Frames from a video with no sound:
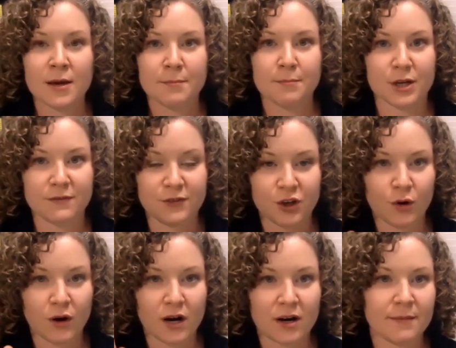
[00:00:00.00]
But if
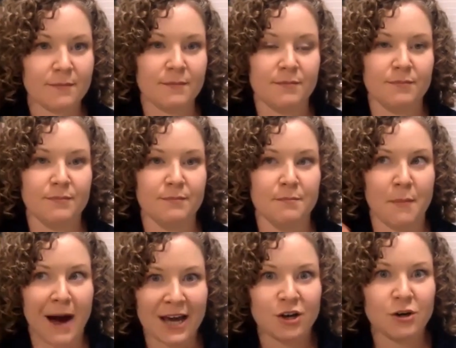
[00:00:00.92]
your
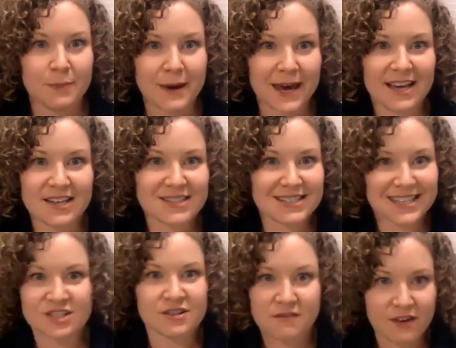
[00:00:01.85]
mile pace
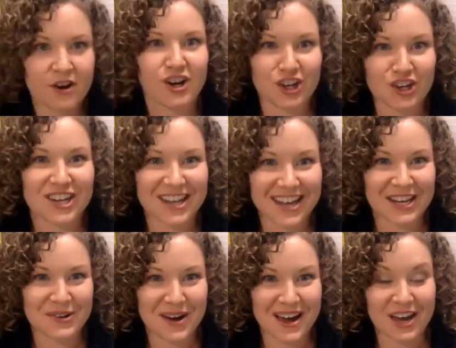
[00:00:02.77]
isn't very good
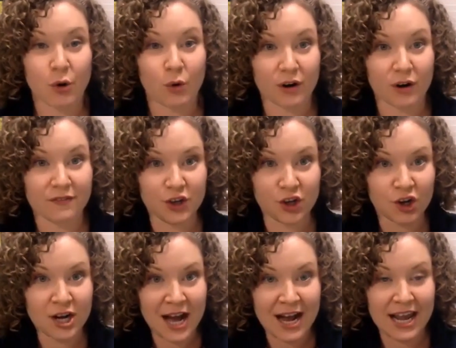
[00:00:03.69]
anyway, or if you're
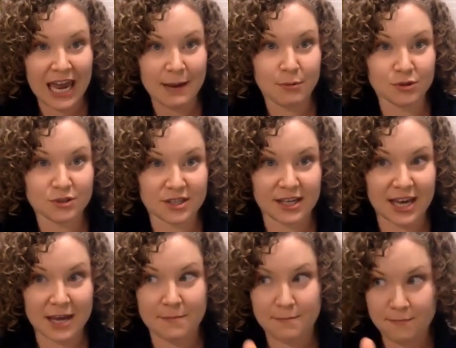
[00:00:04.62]
not able to get,